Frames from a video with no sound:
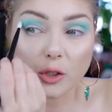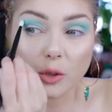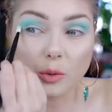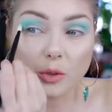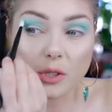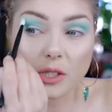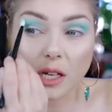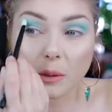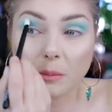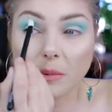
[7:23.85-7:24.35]

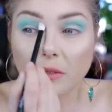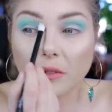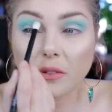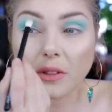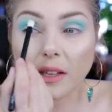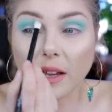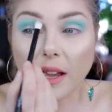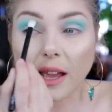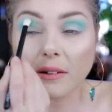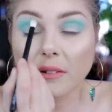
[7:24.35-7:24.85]
used up
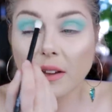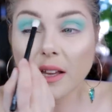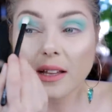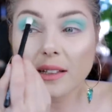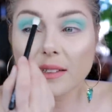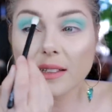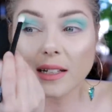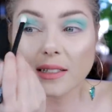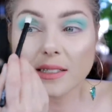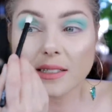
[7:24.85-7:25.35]
everything I have.
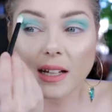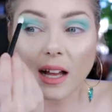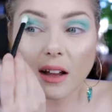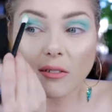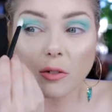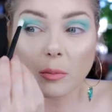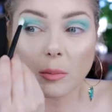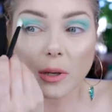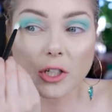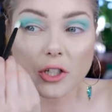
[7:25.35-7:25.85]
That's not
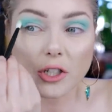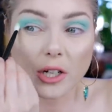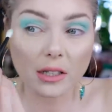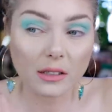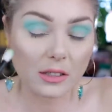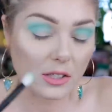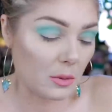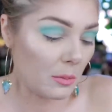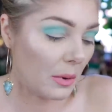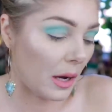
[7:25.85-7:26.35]
what my
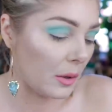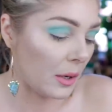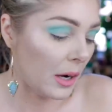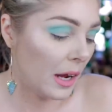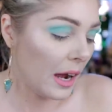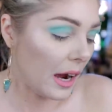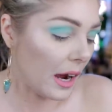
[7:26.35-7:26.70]
channel is about.